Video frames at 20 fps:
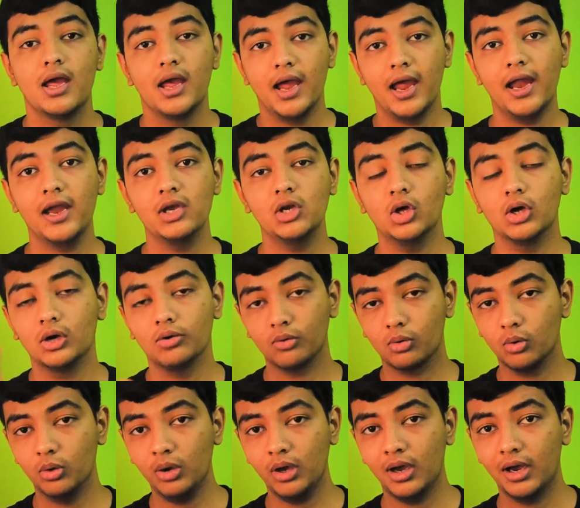And
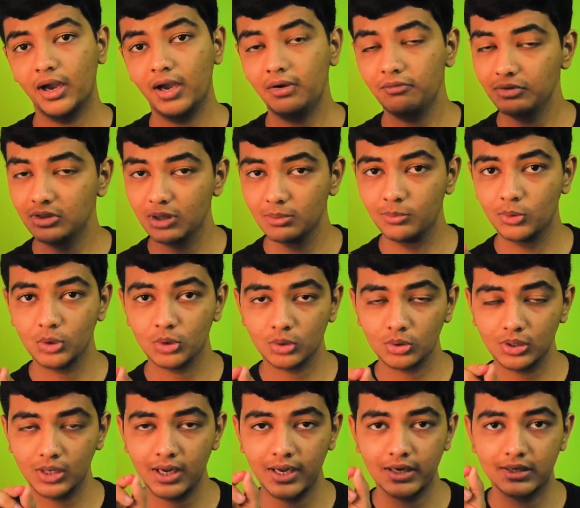going ahead with the
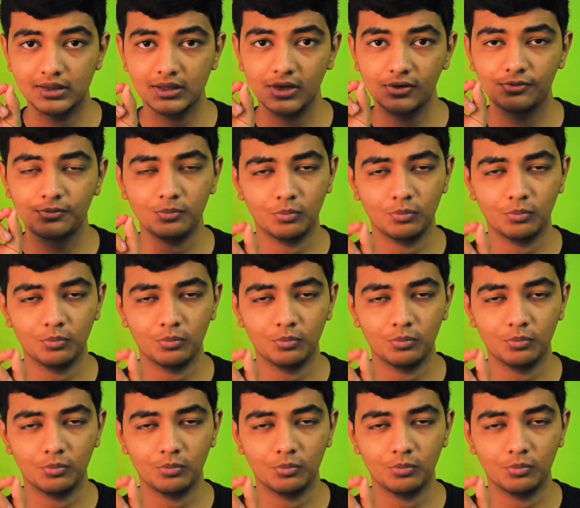Motorola itself,